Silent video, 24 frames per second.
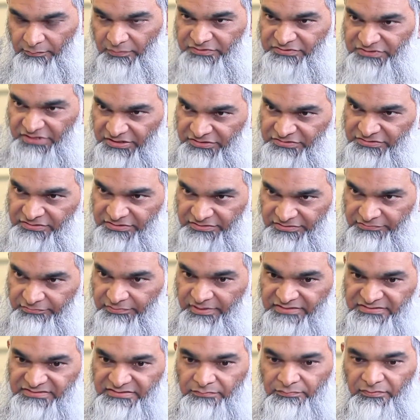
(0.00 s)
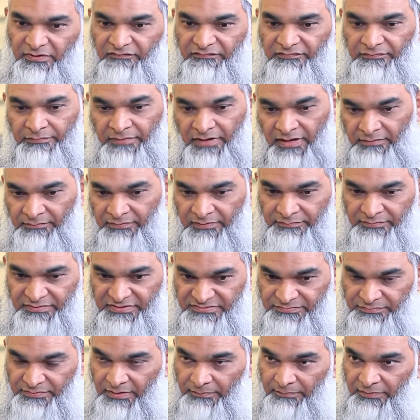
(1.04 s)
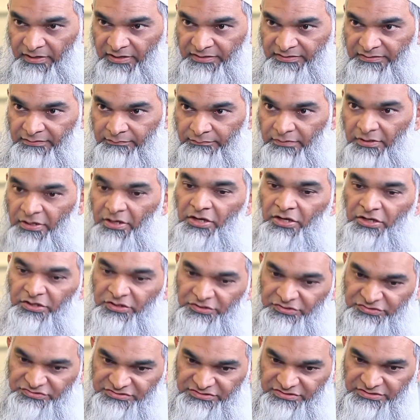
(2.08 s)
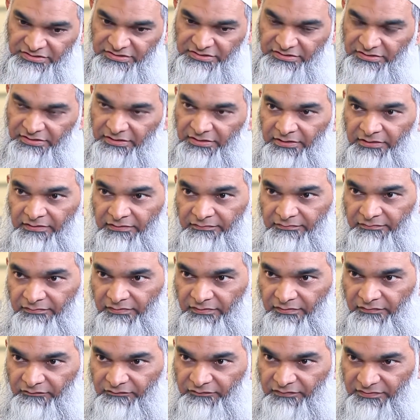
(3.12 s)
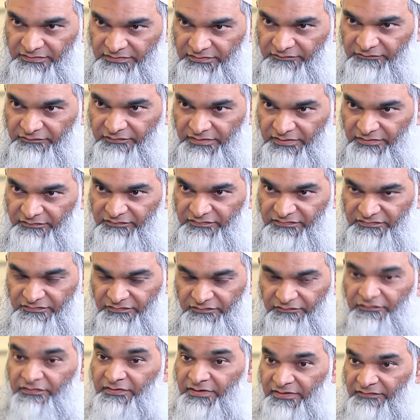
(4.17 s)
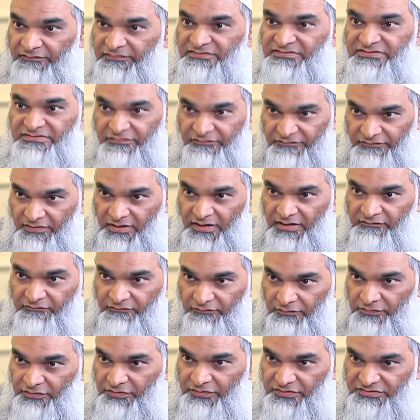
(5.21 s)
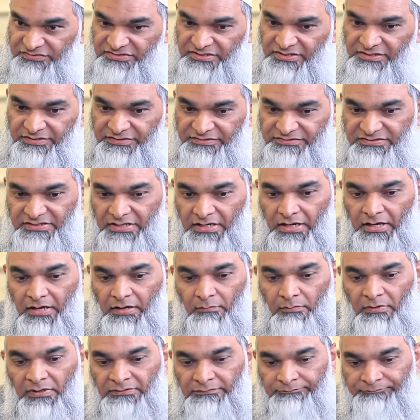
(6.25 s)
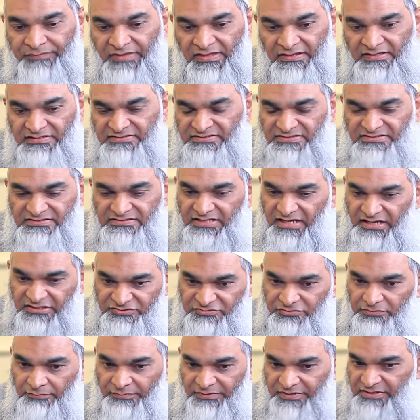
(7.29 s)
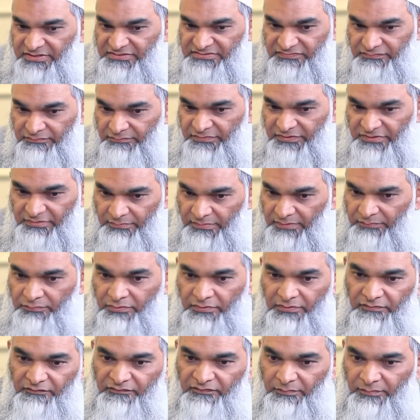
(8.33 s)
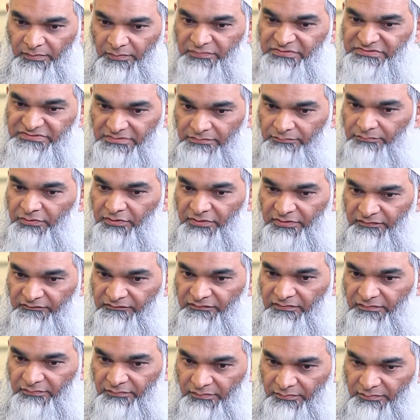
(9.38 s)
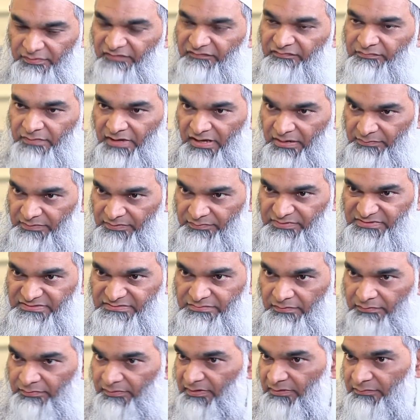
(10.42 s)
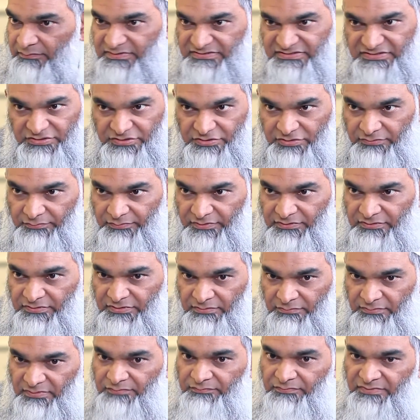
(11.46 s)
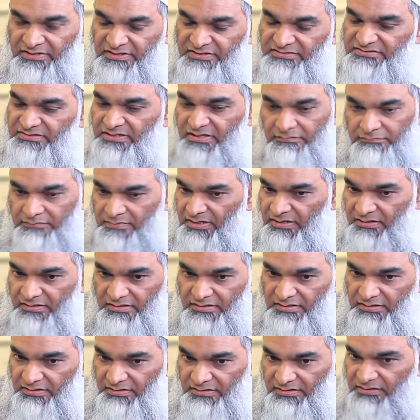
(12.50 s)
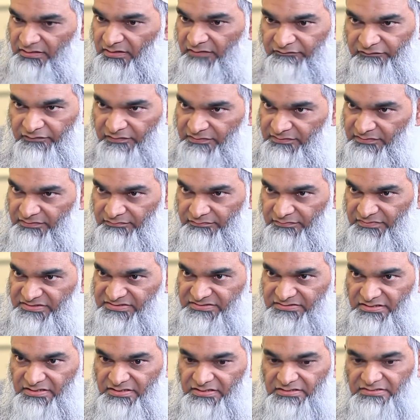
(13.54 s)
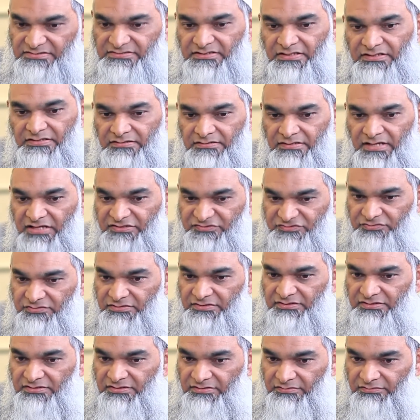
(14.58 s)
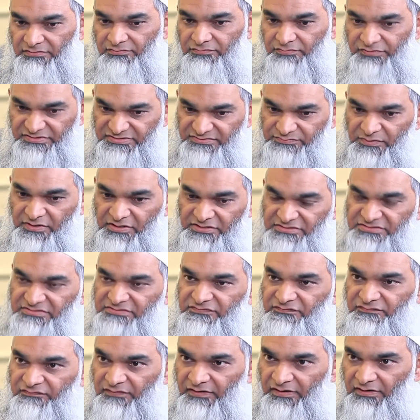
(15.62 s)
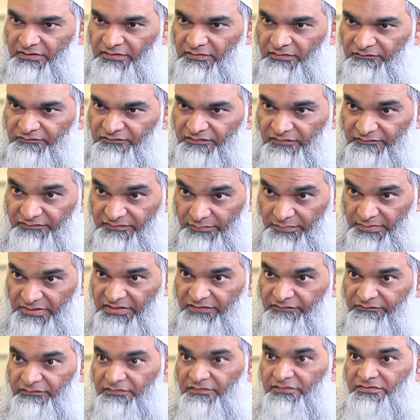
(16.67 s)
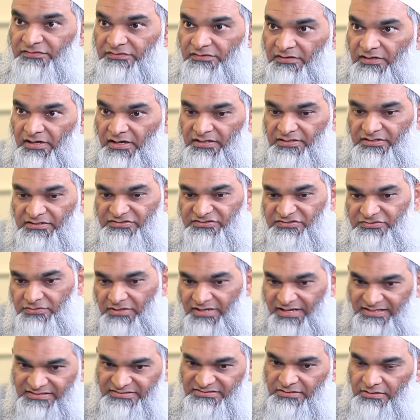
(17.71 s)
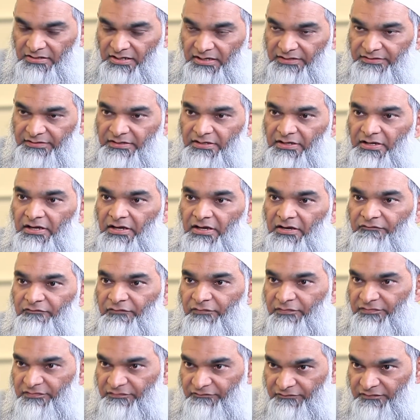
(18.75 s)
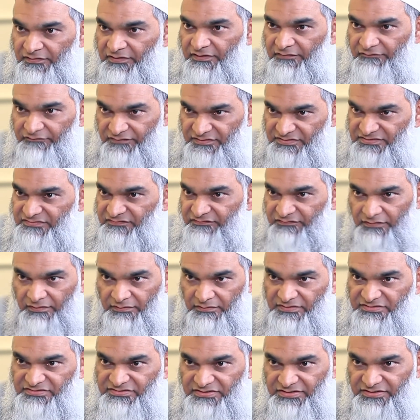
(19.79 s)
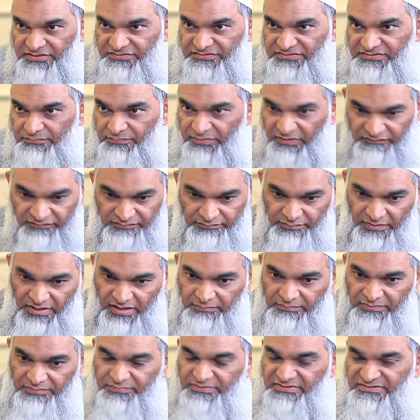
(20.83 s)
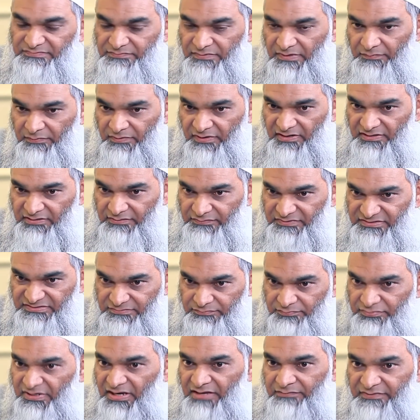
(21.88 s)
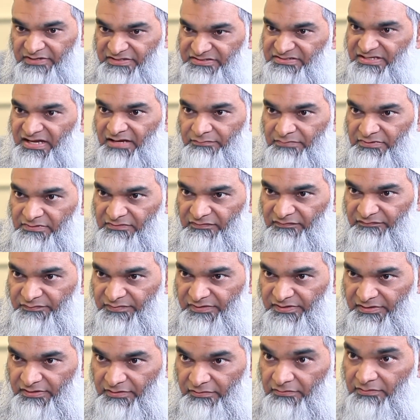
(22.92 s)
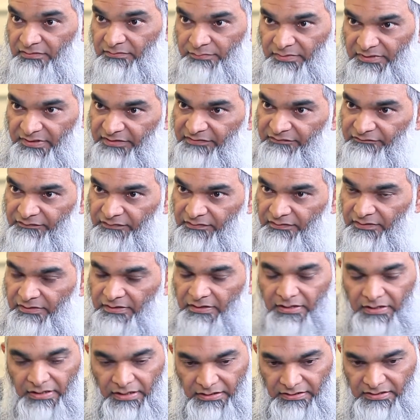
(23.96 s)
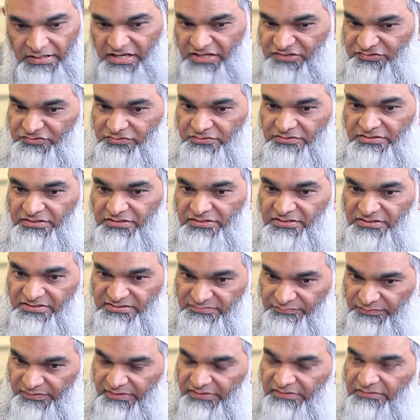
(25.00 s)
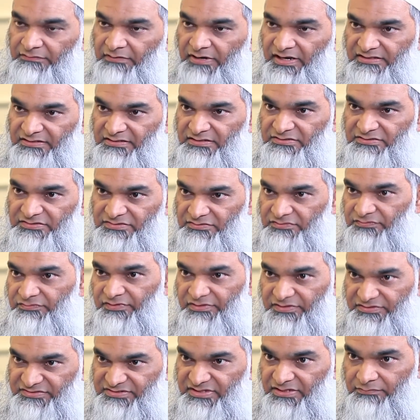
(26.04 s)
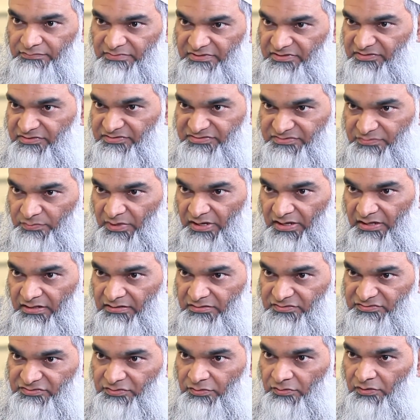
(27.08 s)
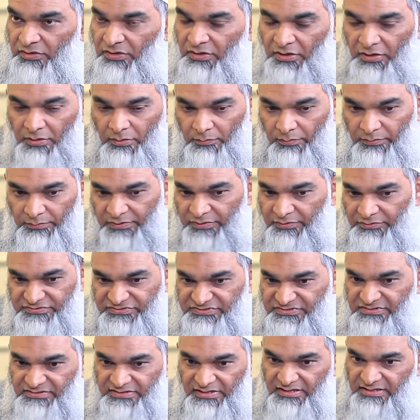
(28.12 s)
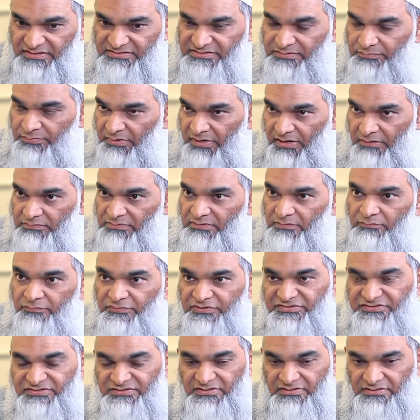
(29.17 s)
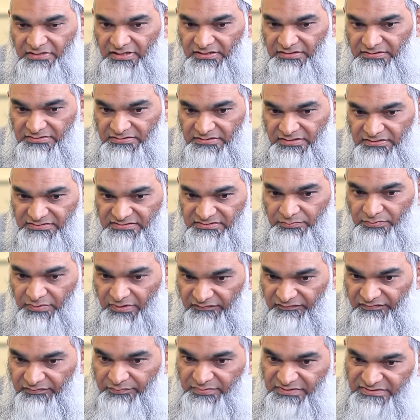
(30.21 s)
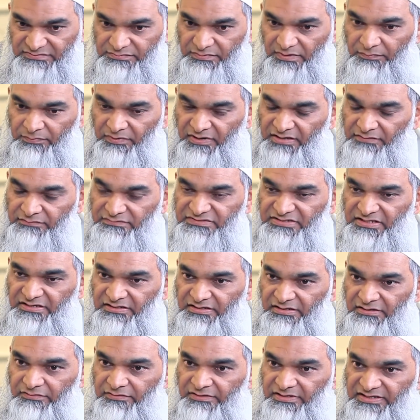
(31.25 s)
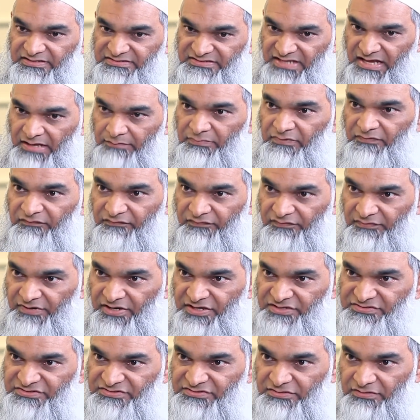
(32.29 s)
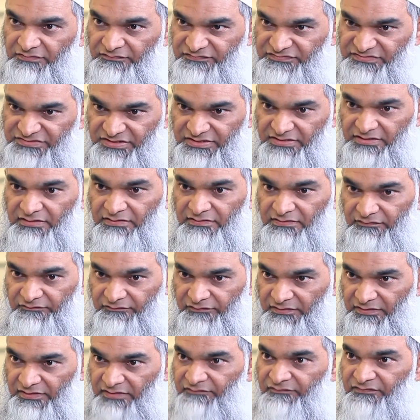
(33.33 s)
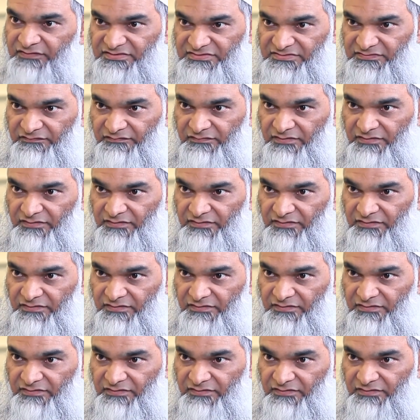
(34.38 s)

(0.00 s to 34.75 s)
which actually directs the Prophet Muhammad, peace be upon him, to seek forgiveness of God for your sins. Well, this is natural because from a Muslim point of view, the Prophet Muhammad, peace be upon him, is a human. Human beings can make inadvertent mistakes, and naturally the response of the believer to God is to ask God for the forgiveness of our sins. The Prophet Muhammad, peace be upon him, is a prime example of being a good believer, and naturally he is being directed to do the same thing as well. So we don't see that as a problem. We see that as the Prophet, peace be upon him, setting a good example for us of seeking the forgiveness of